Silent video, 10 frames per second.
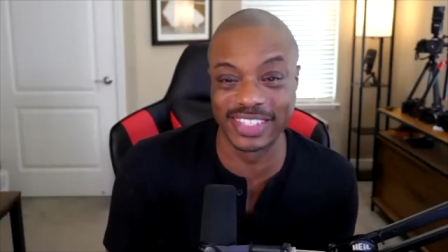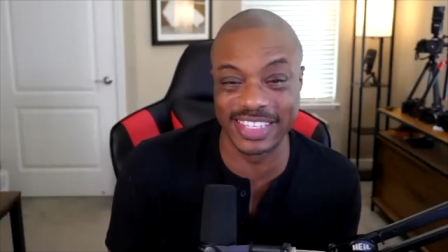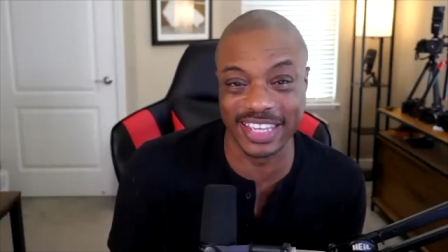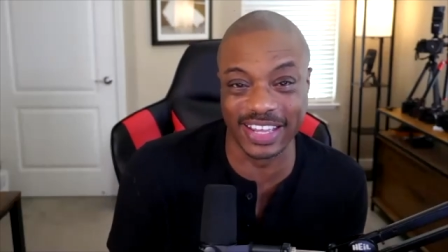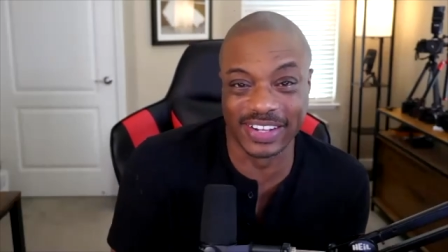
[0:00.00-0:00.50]

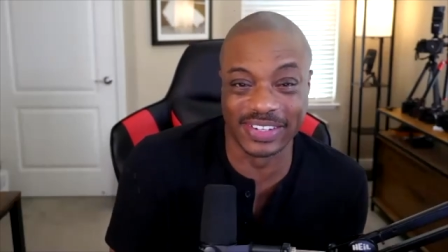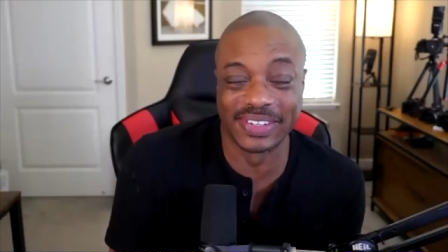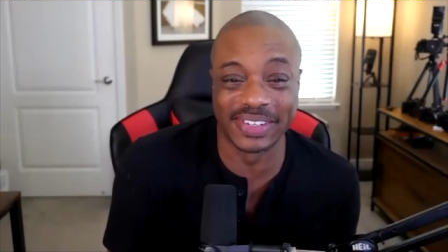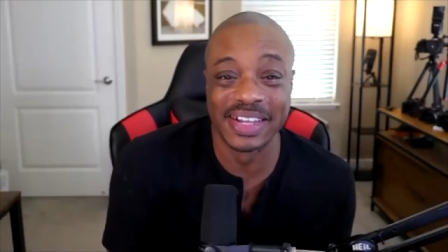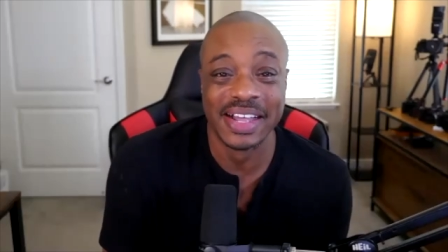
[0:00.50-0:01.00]

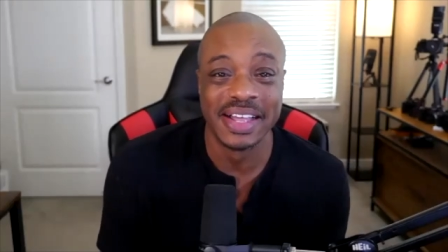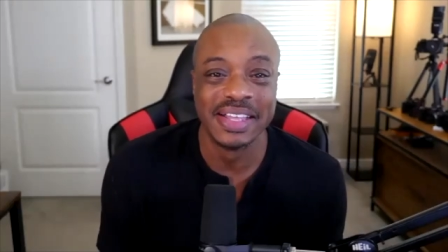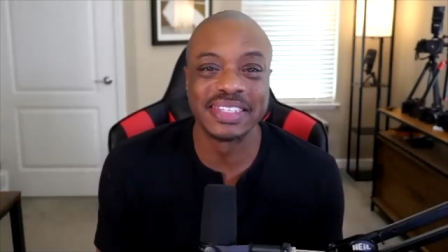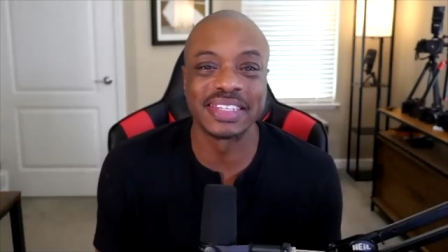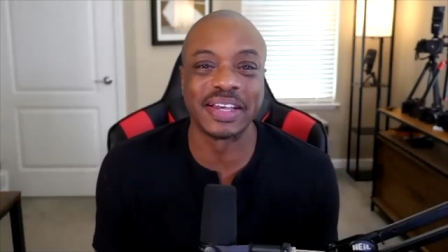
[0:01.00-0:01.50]
So
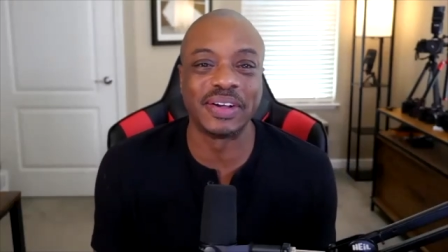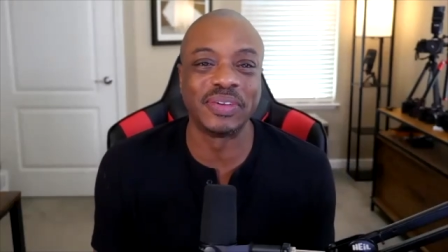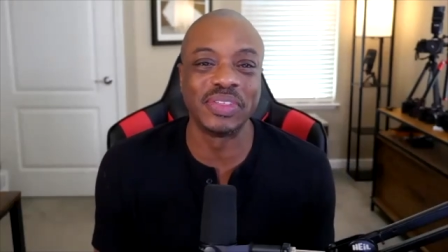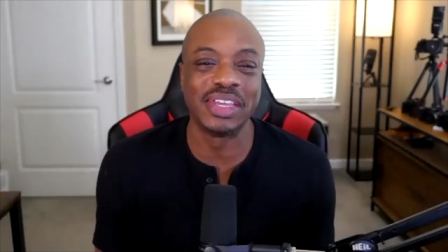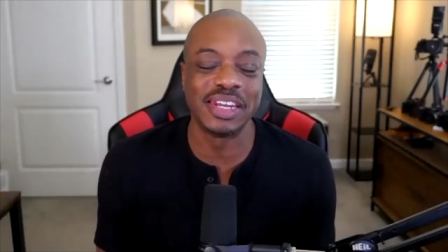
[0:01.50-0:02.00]

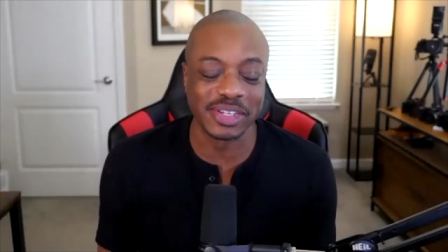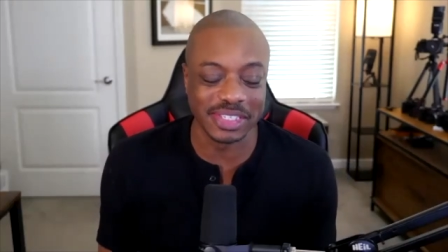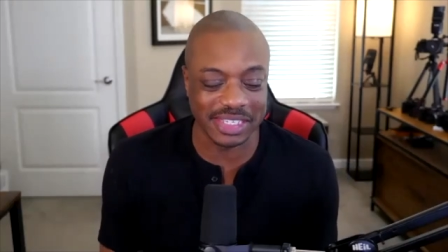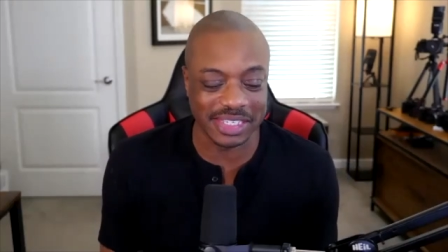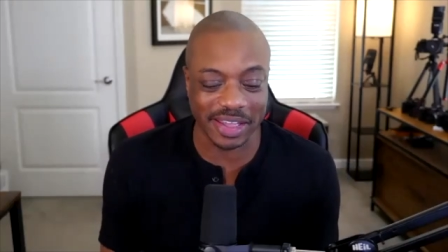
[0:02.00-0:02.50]
so he knows
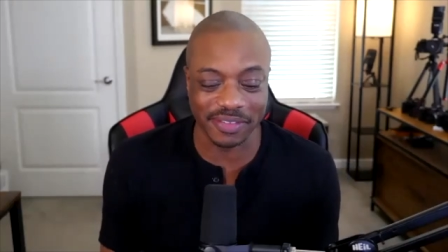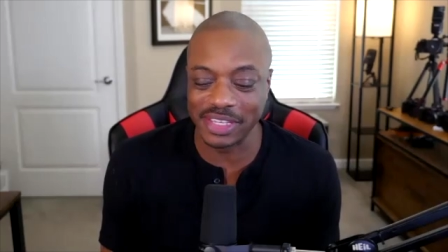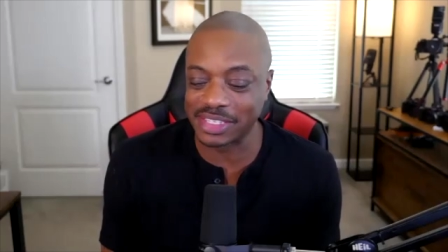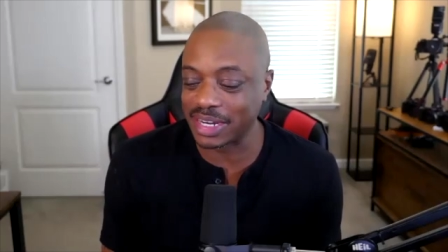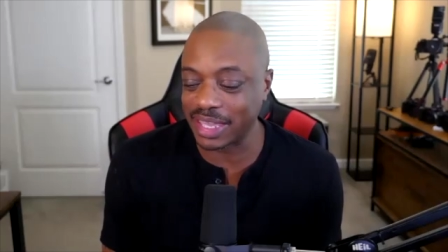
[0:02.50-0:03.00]
his stuff.
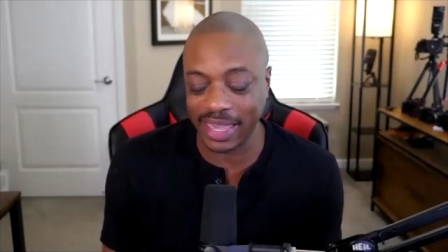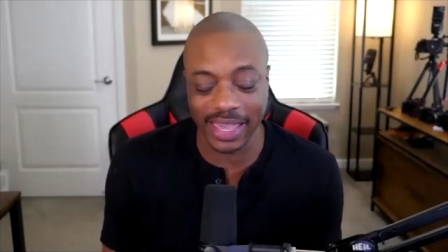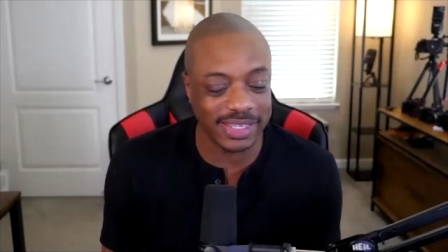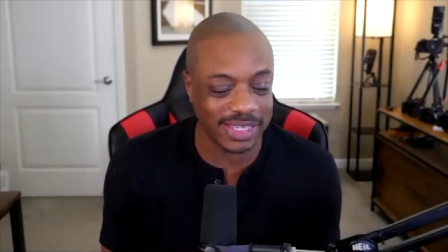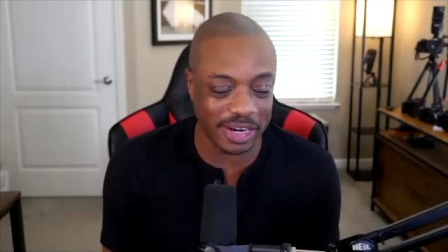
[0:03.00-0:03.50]
He's an
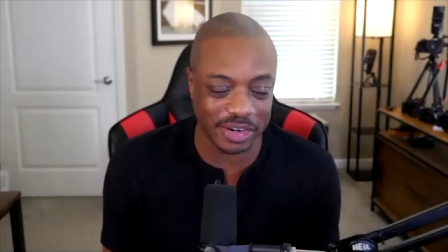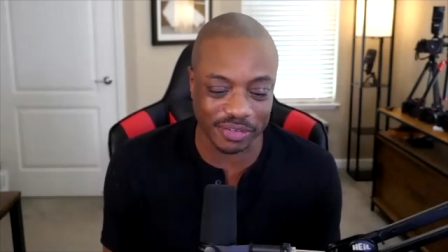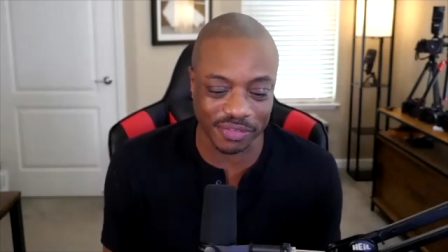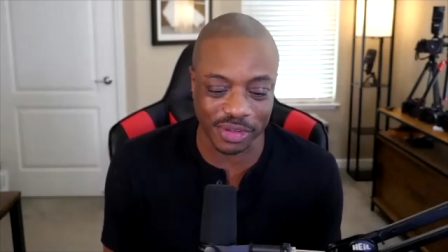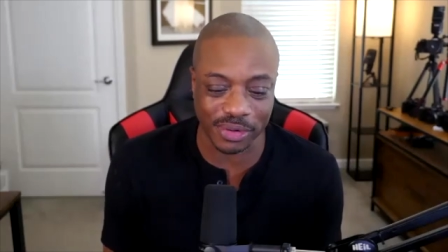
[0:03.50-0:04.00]
ace
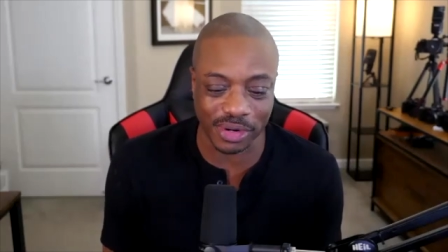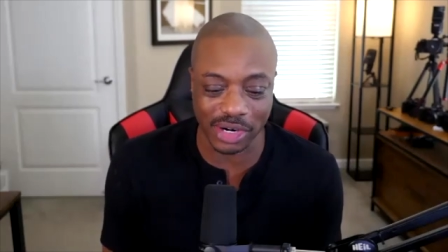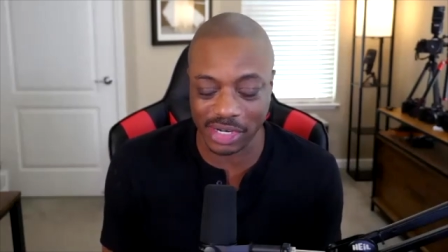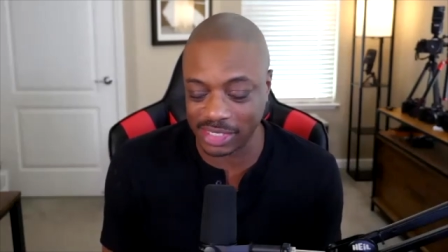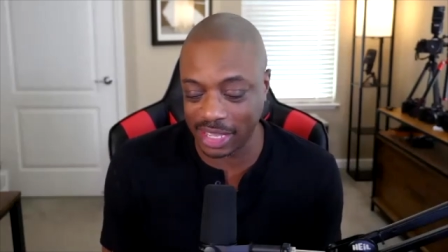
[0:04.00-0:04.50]

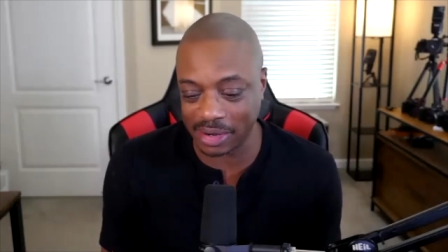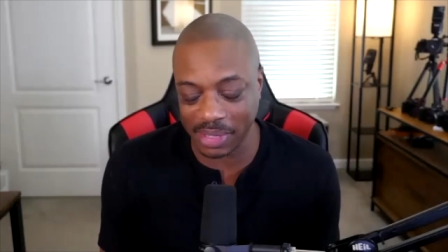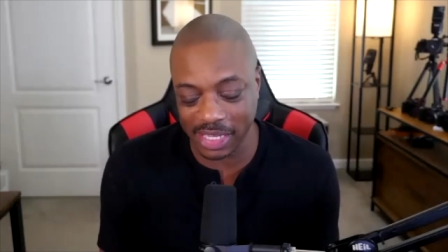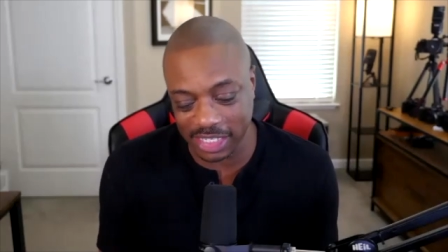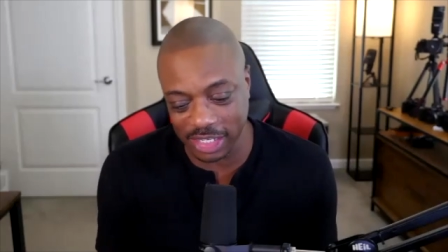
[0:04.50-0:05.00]
interviewer. He's got an
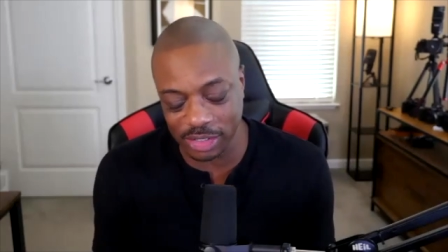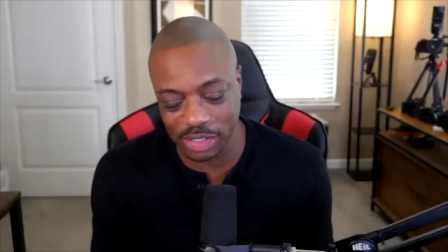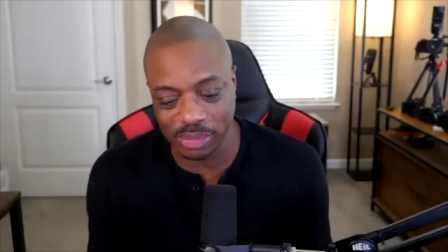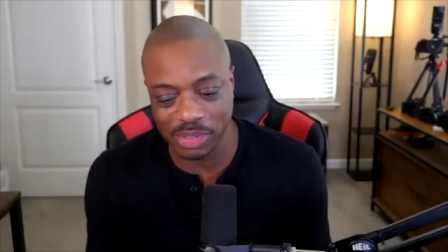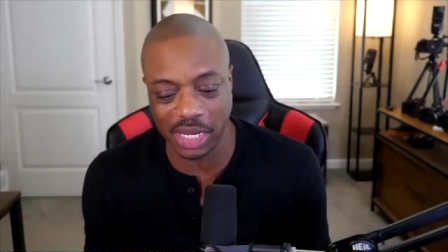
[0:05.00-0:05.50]
amazing
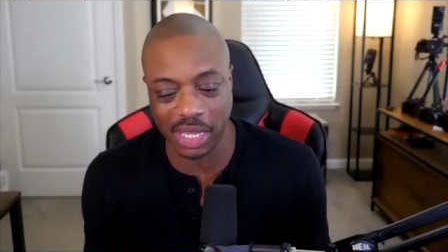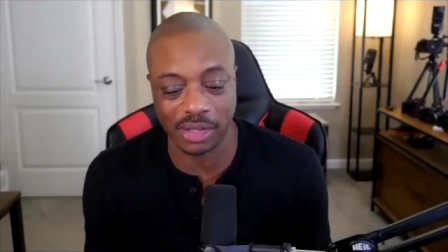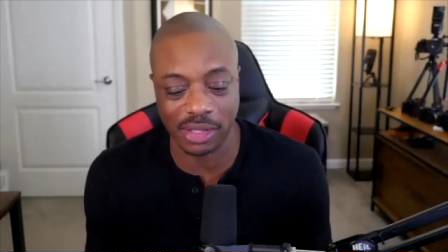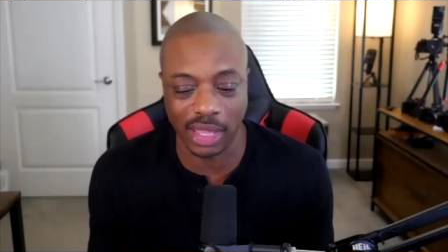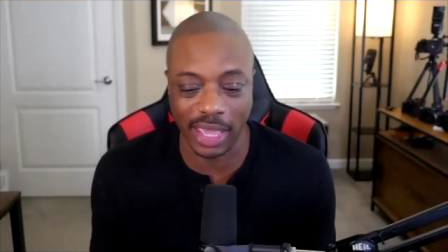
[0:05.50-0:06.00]
YouTube
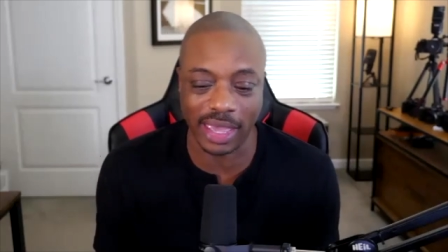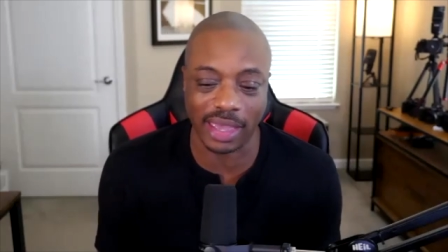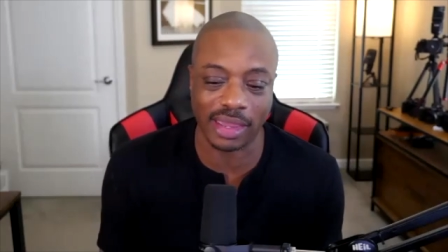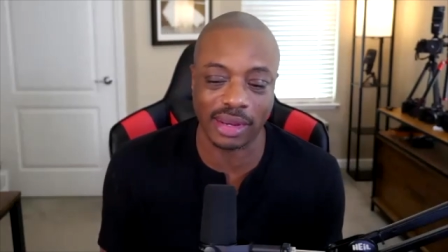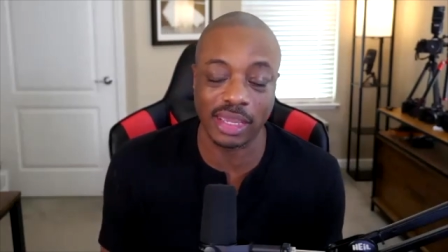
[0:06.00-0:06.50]
channel
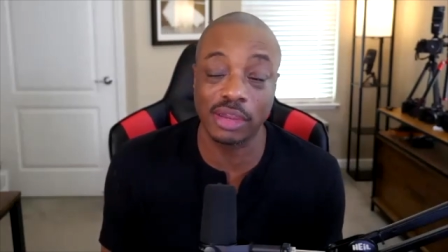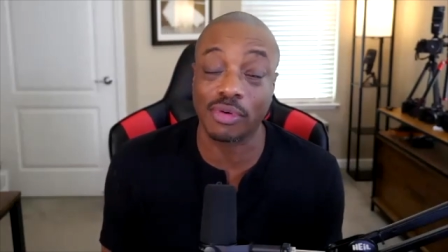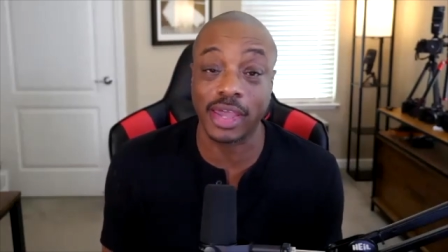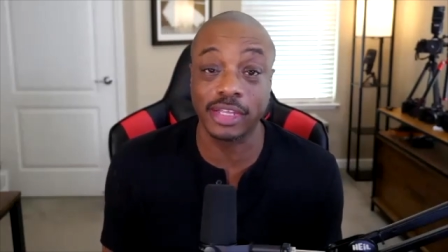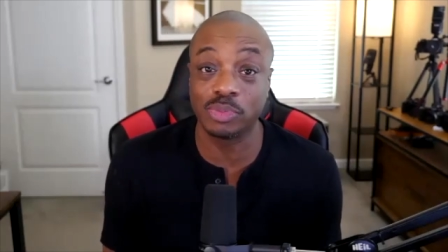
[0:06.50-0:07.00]
and he
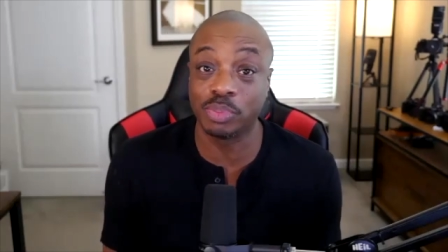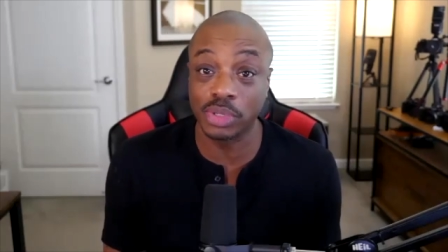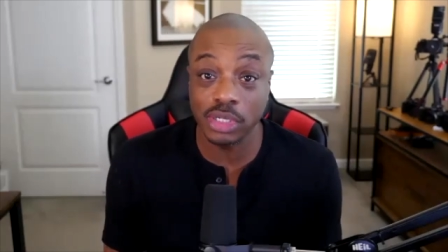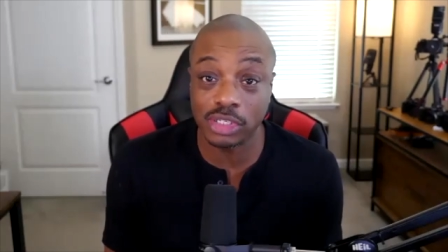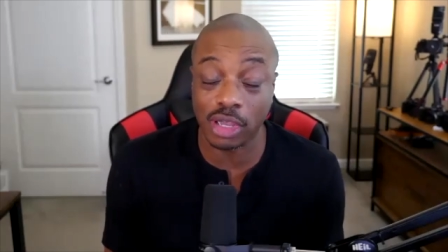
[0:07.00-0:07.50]
writes
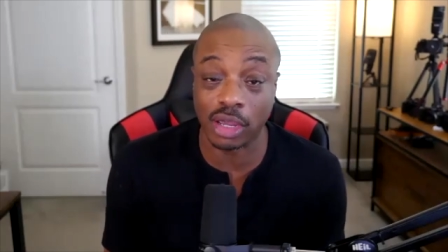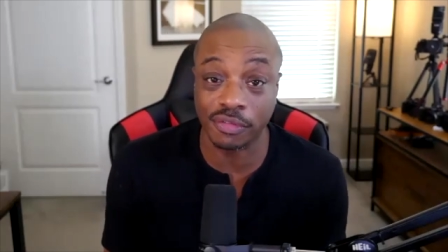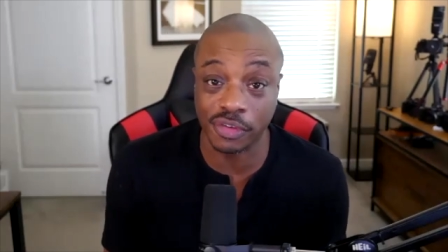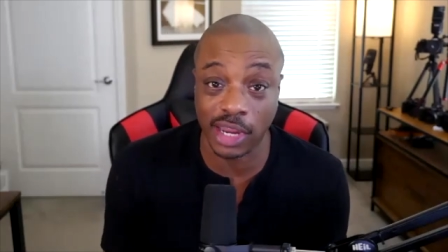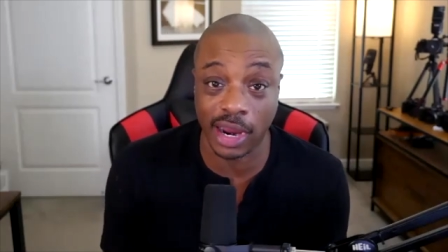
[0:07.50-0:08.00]
books on
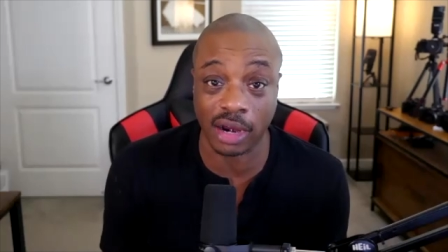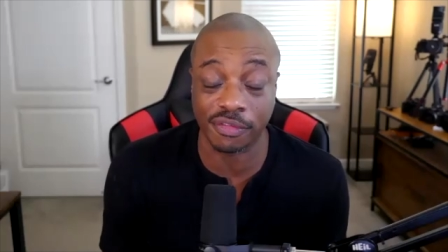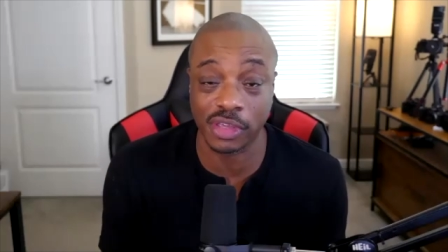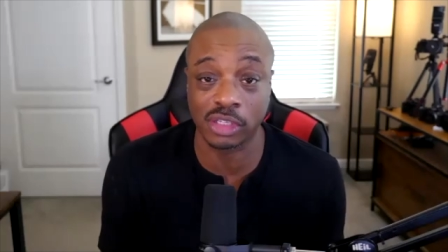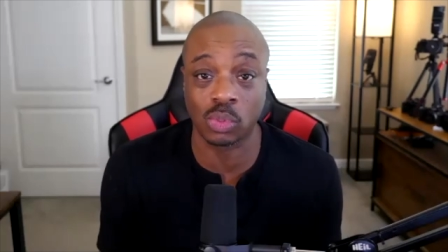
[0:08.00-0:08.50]

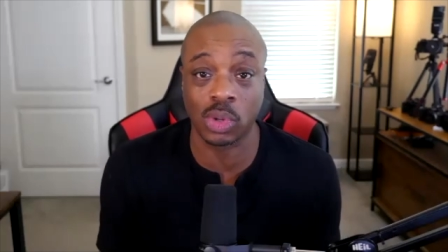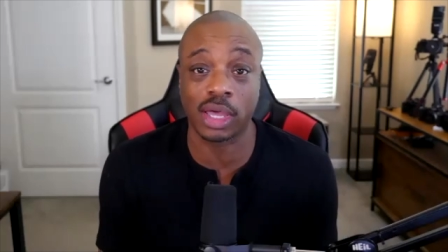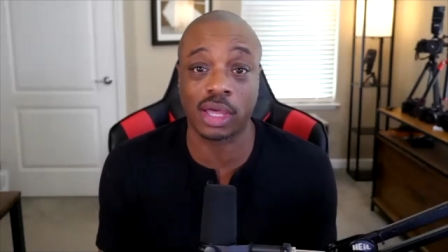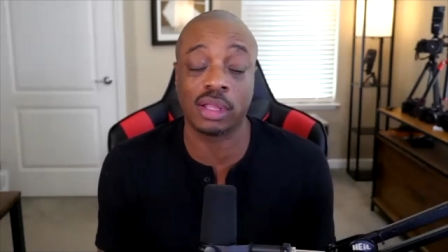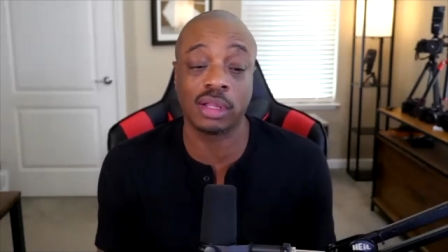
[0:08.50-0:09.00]
photography as
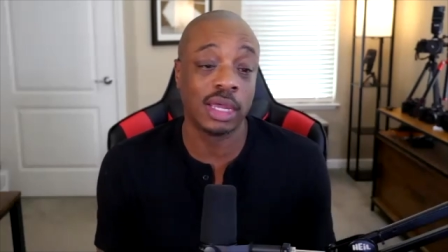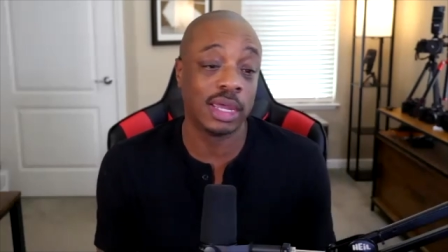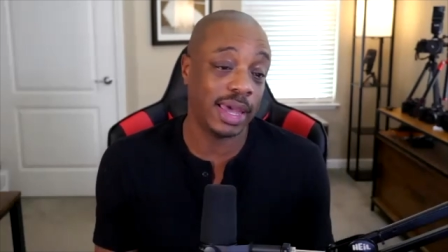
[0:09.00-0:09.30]
well.